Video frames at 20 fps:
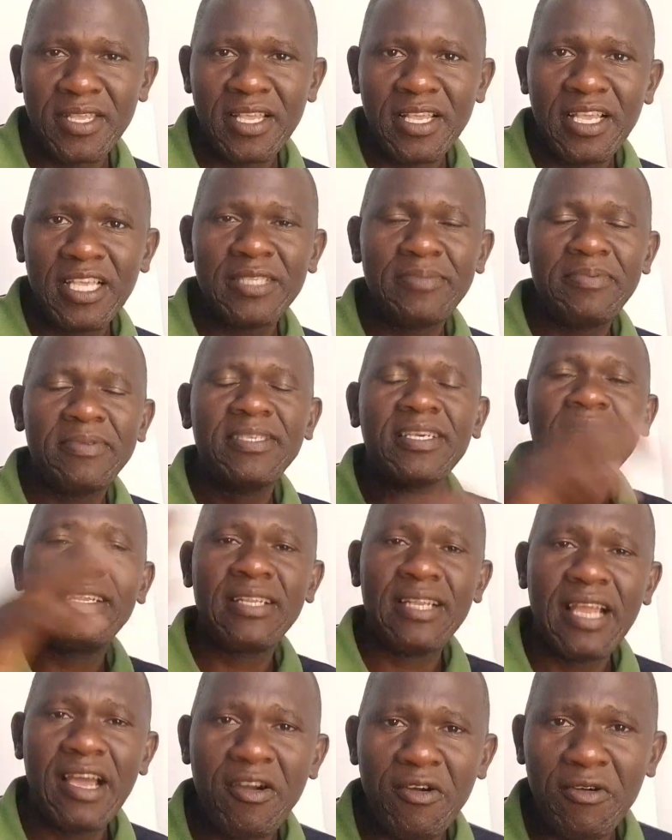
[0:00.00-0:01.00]
especially
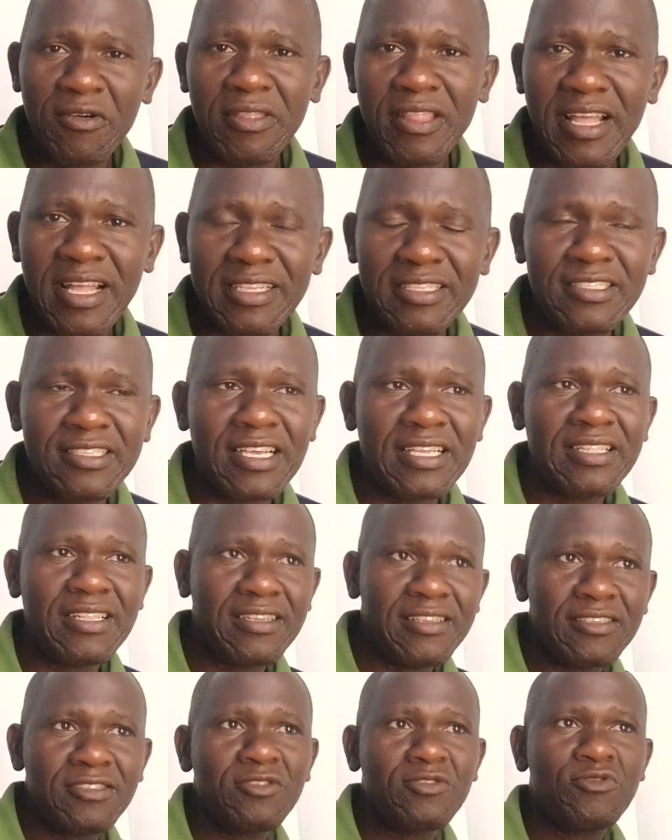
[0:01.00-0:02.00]
now that at
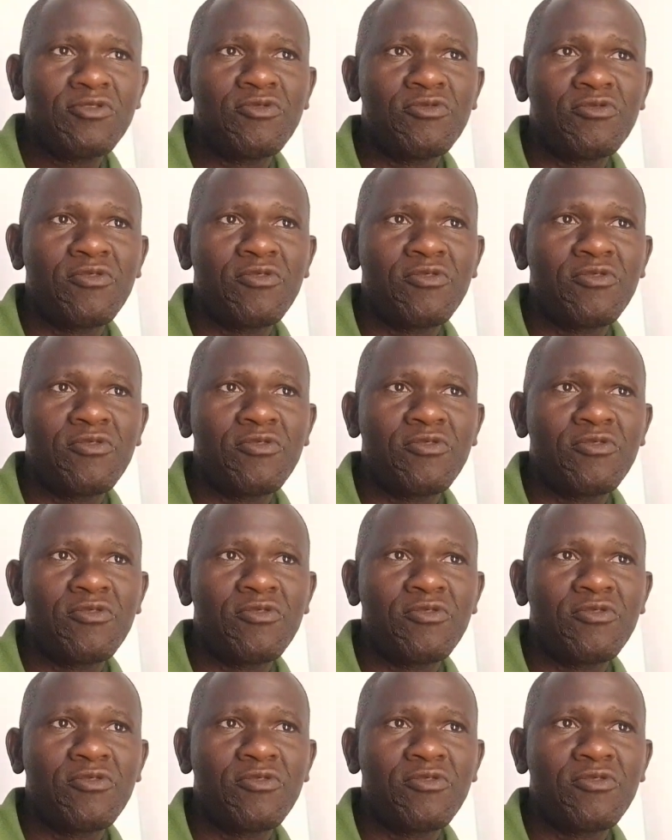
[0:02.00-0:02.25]
least you